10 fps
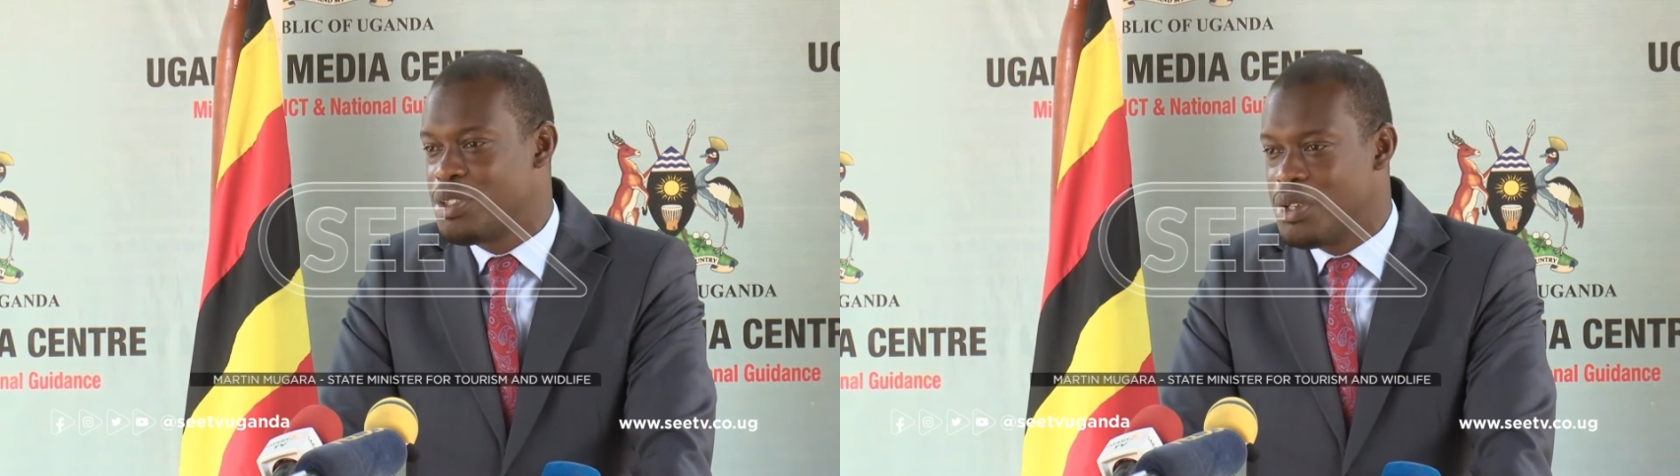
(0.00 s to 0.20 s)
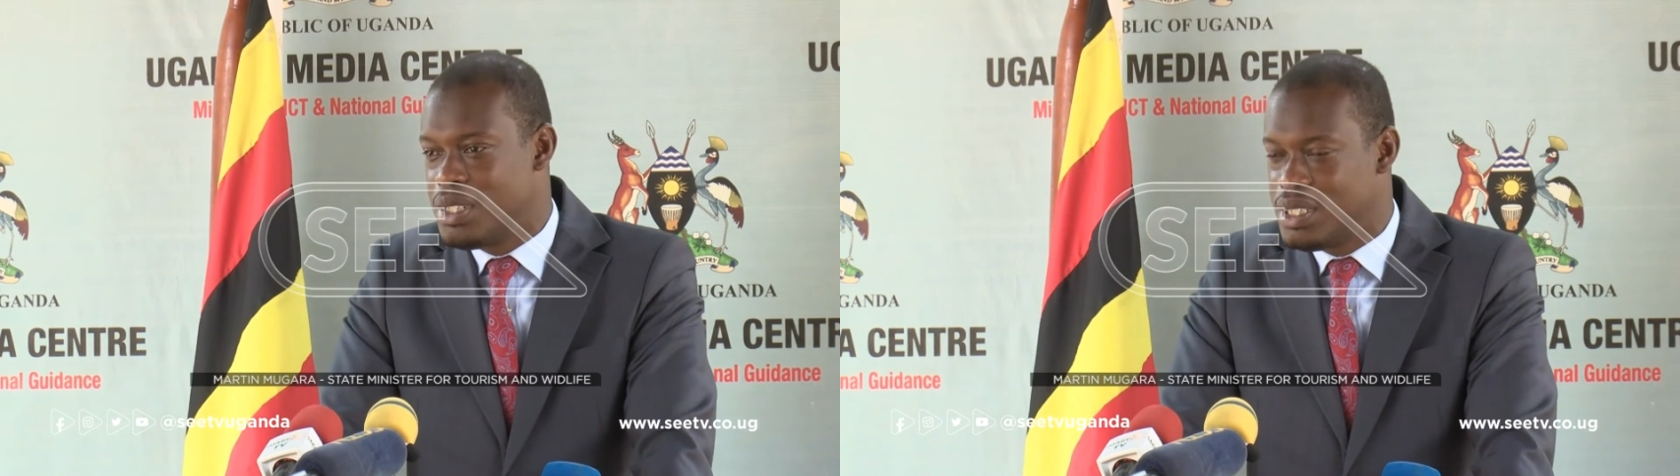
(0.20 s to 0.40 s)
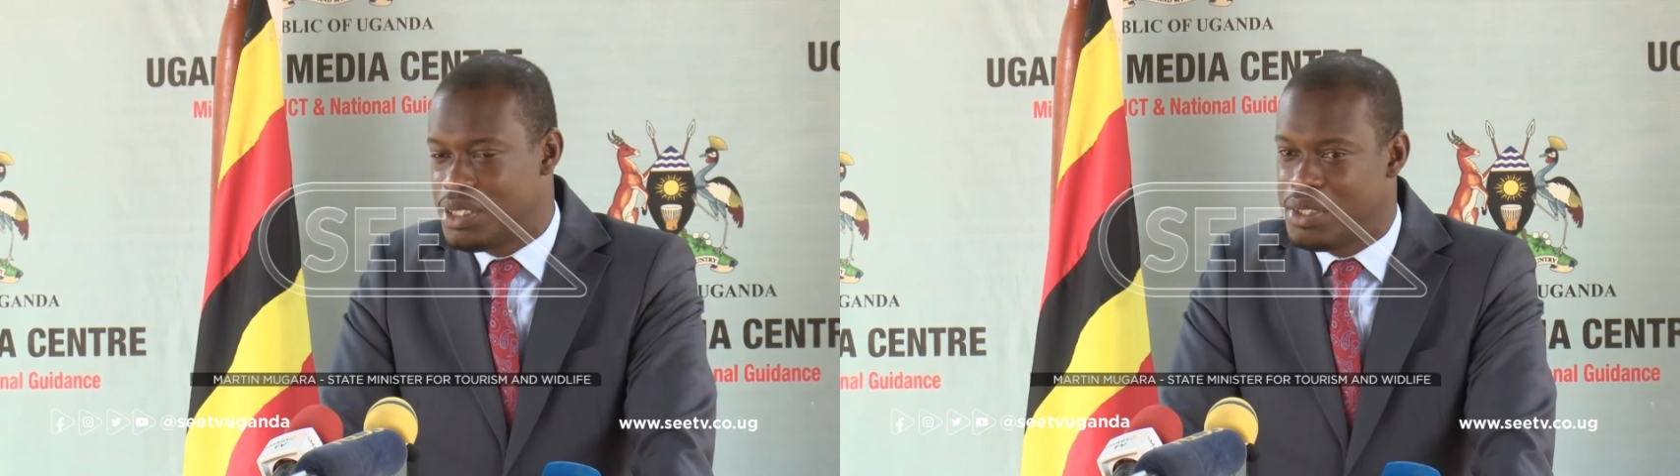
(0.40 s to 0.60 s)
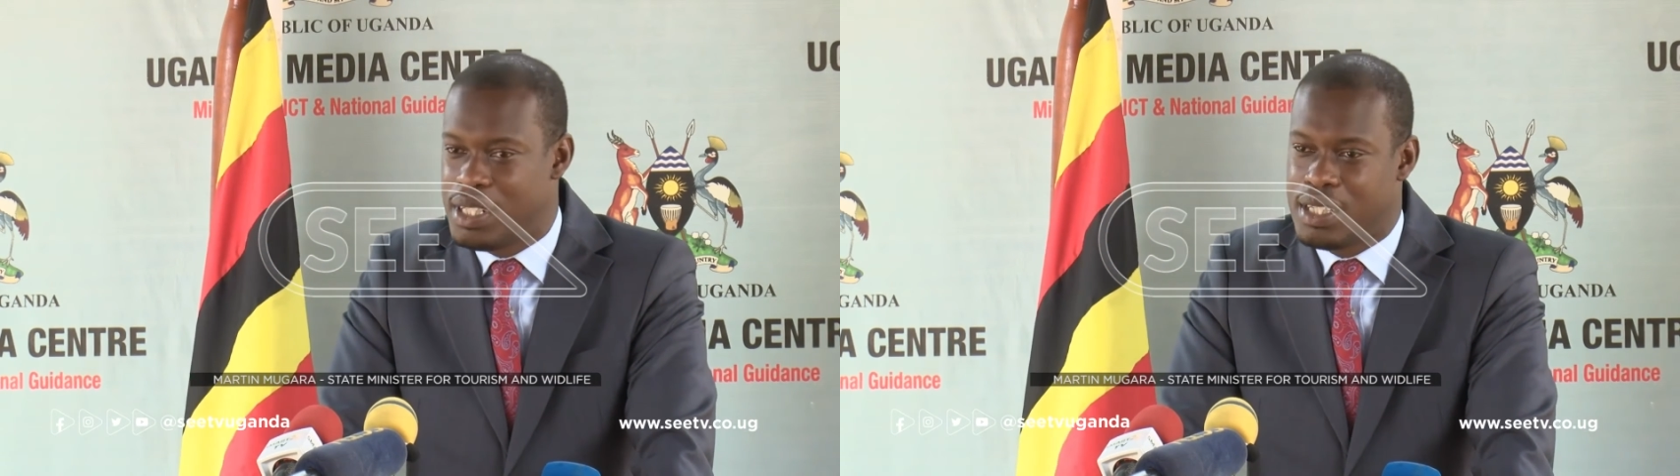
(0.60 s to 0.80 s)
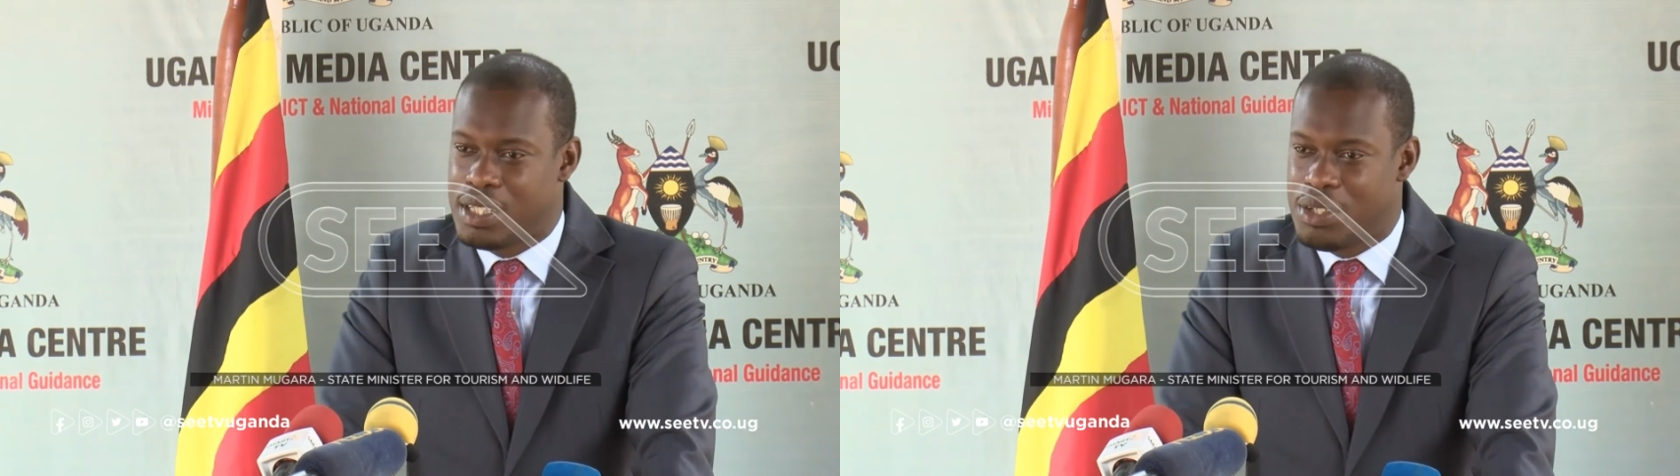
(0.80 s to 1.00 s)
yours, it's
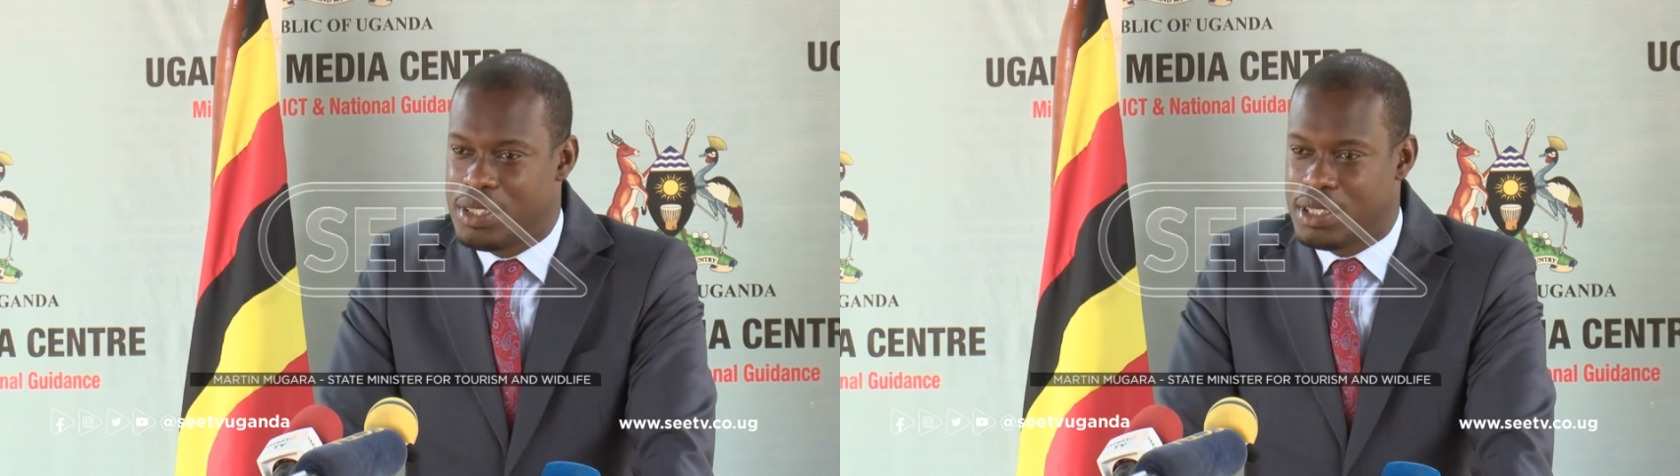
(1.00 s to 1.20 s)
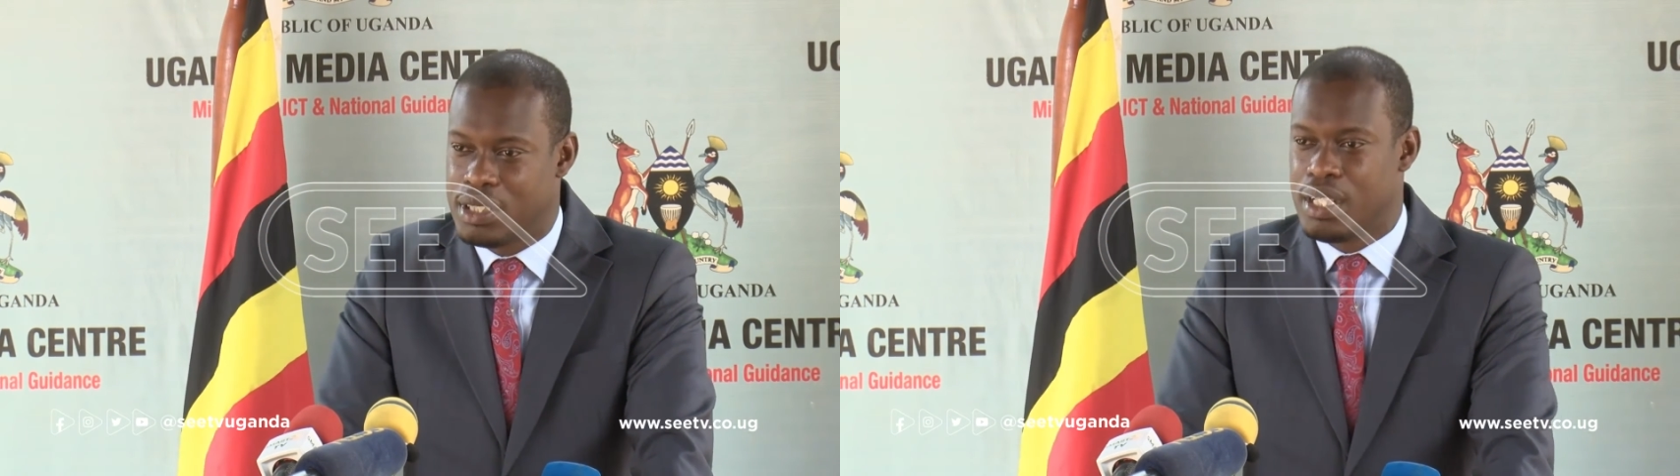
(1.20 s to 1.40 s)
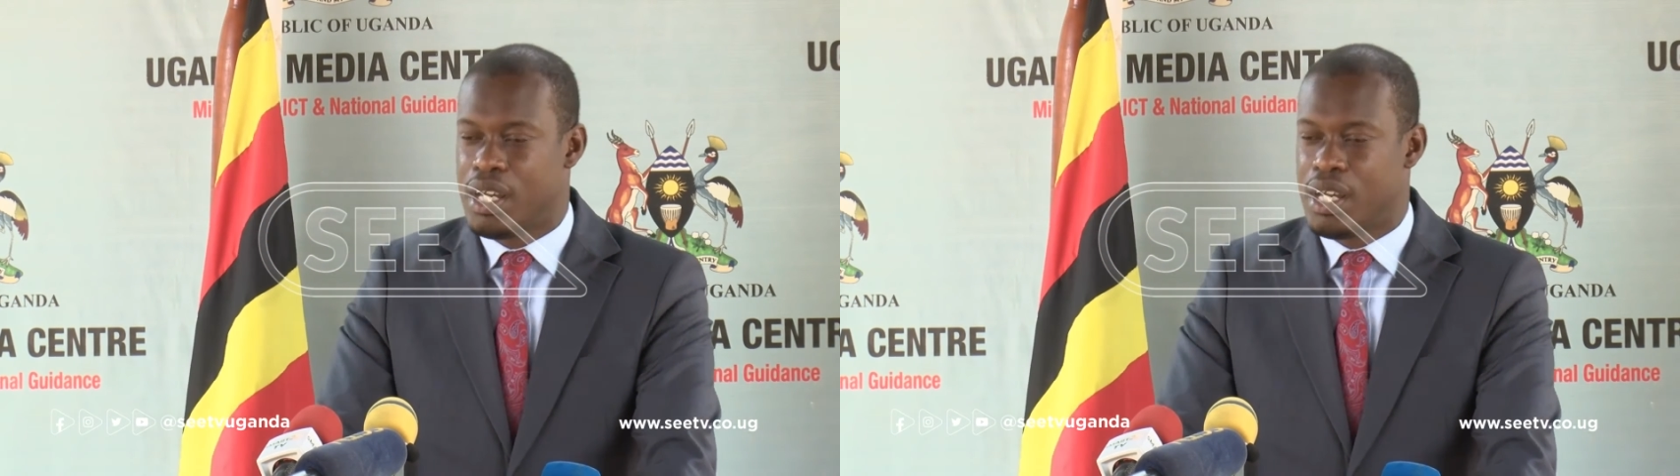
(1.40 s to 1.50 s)
uniquely yours.